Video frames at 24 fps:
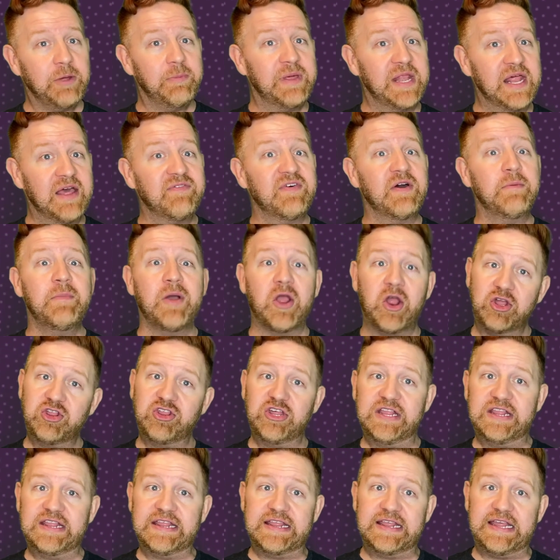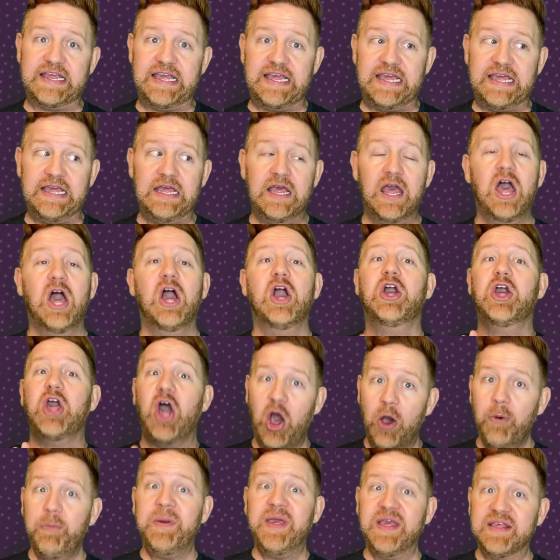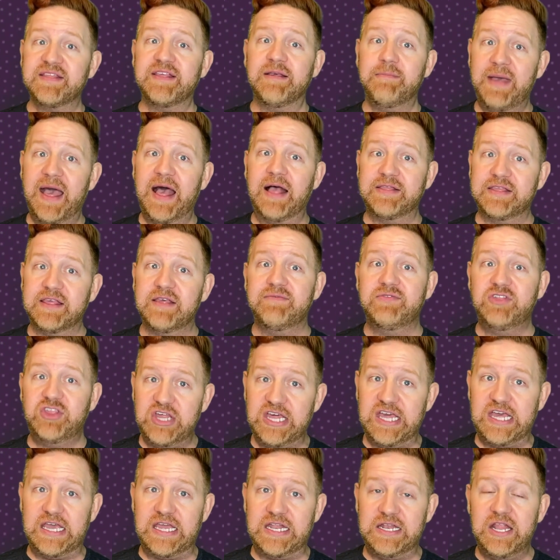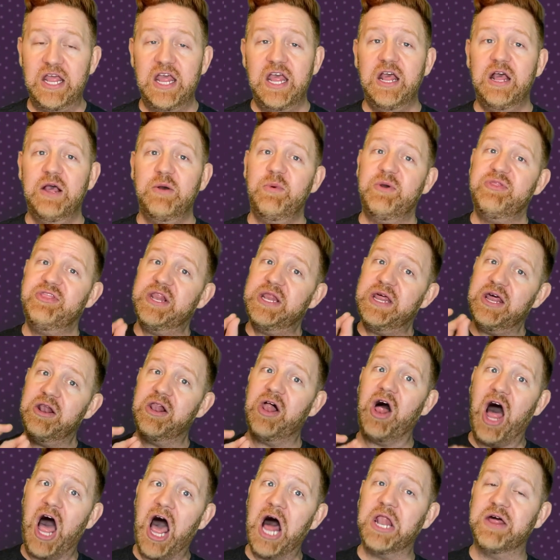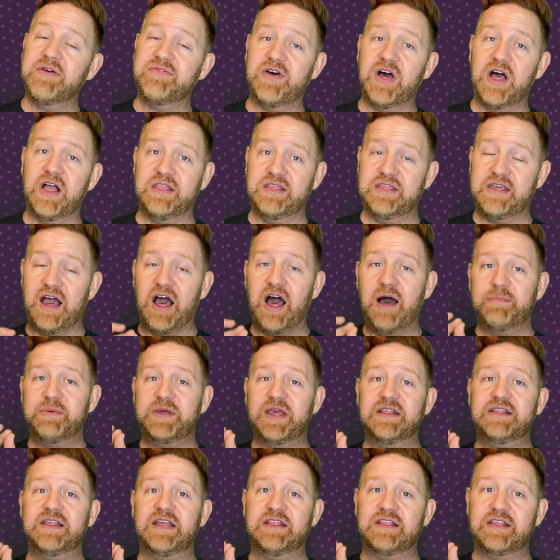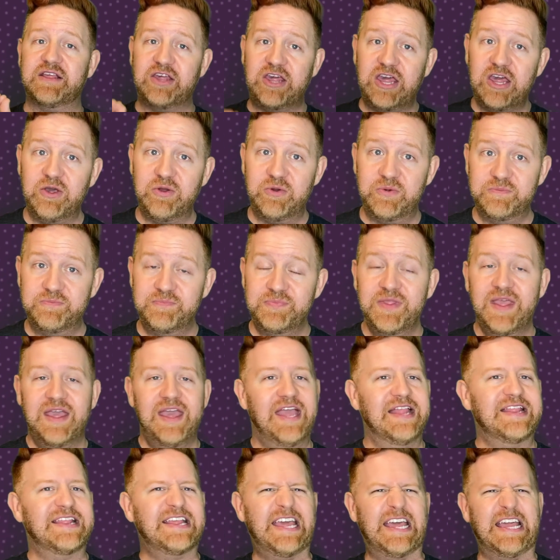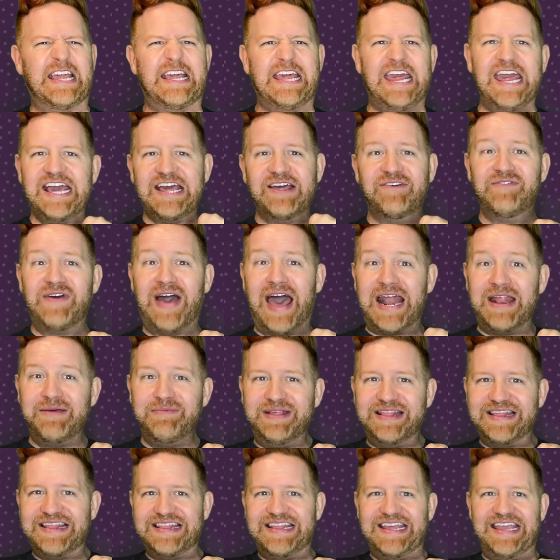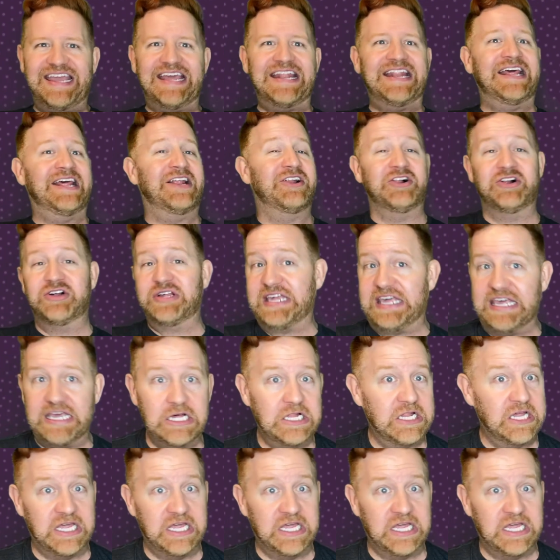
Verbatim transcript: bit of emergency, copious amounts of gin with a little olive on top because it's cute. It's got a kick of vitamin C and it'll kill